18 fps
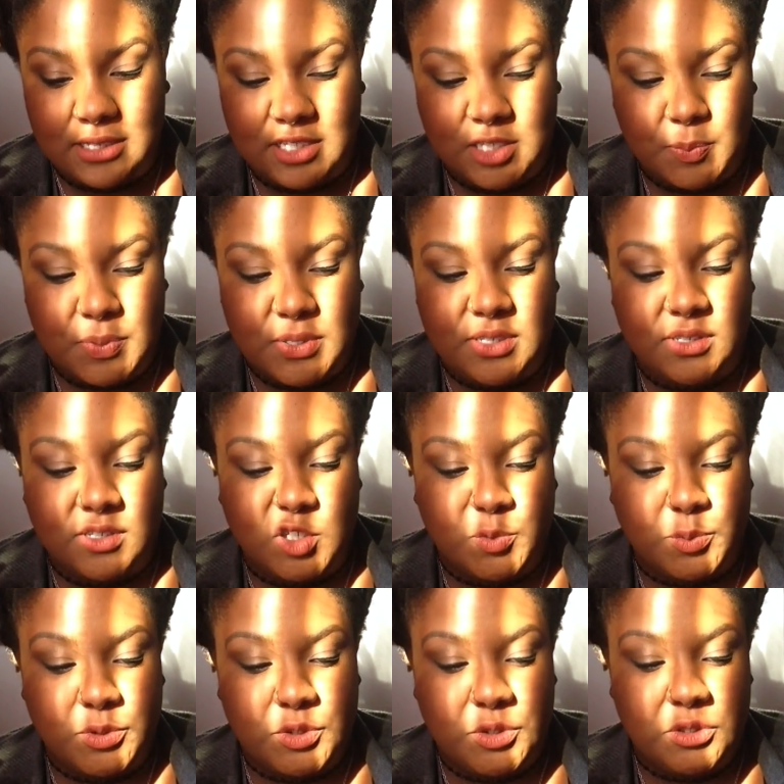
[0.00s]
This pencil
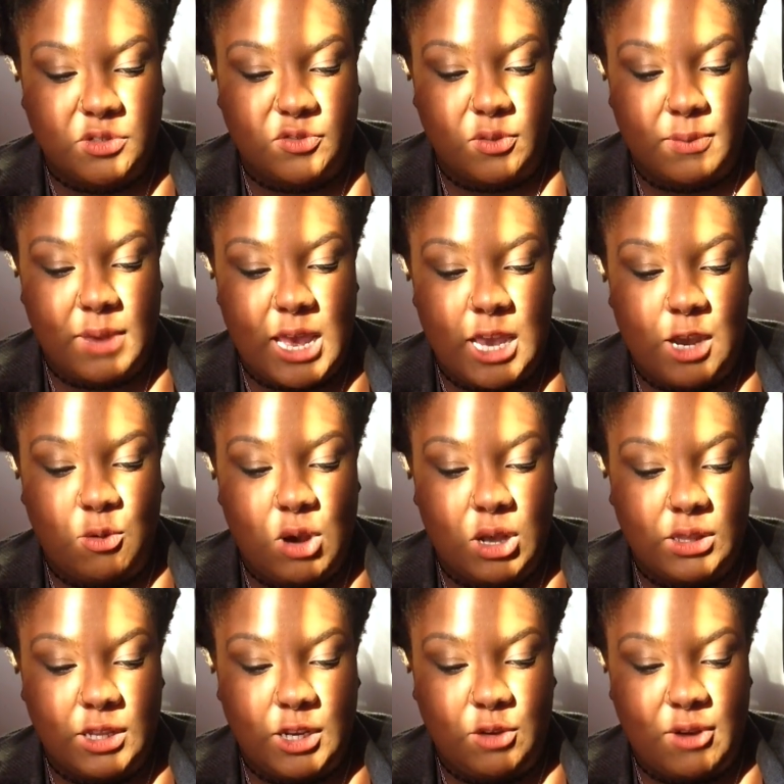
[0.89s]
is produced from
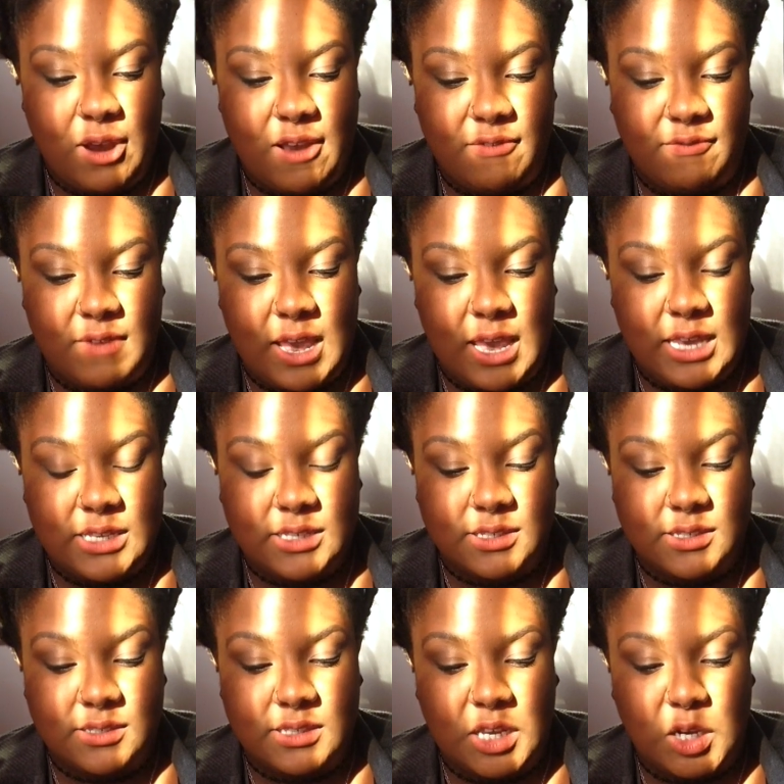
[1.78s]
high-quality graphite and
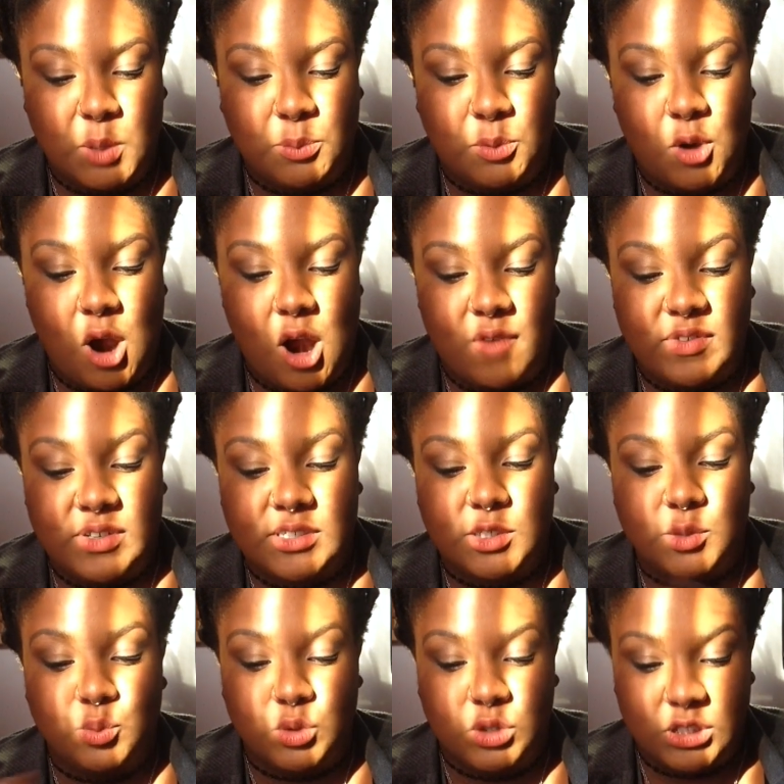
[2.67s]
sustainable
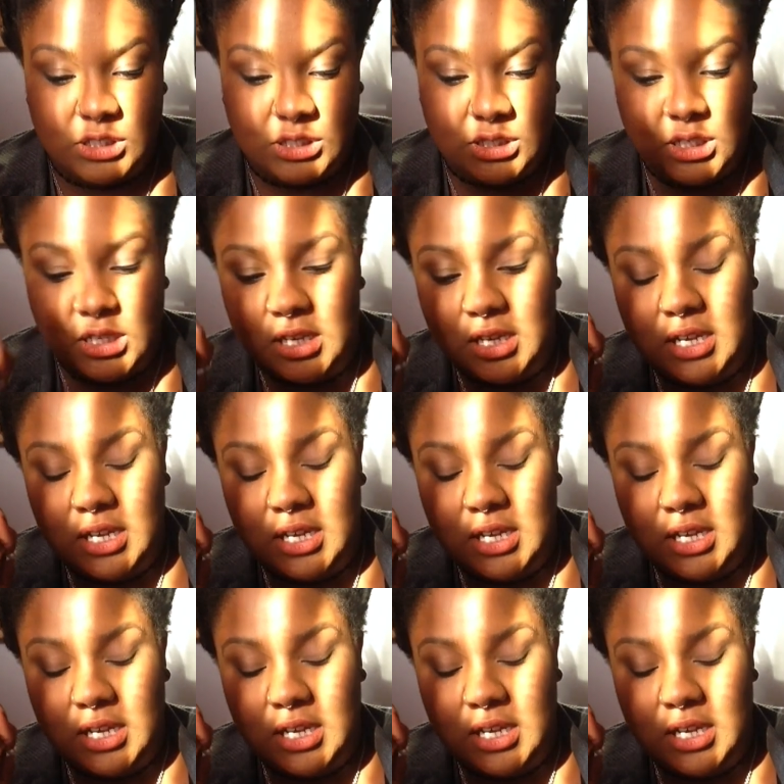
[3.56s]
harvested wood.